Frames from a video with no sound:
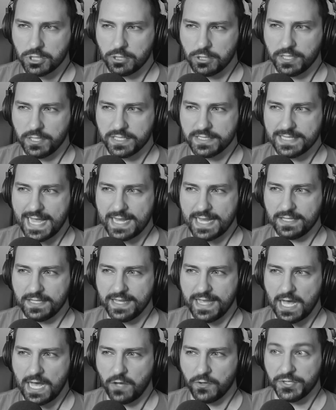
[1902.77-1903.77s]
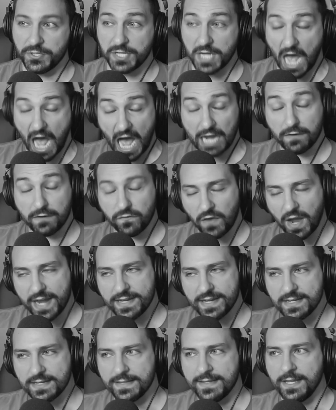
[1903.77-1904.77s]
sure exactly how not
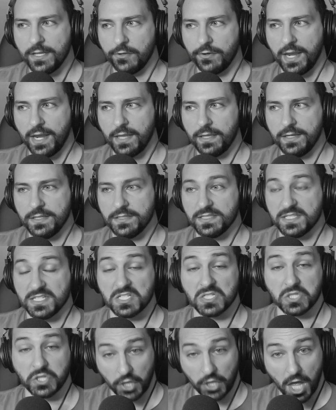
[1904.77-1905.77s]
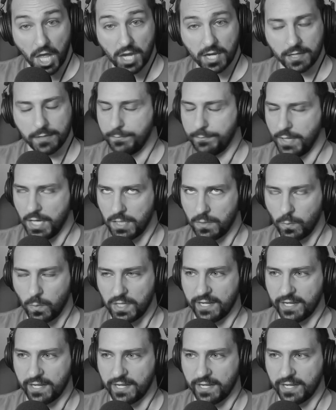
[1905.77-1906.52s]
finding killer aliens is luck, but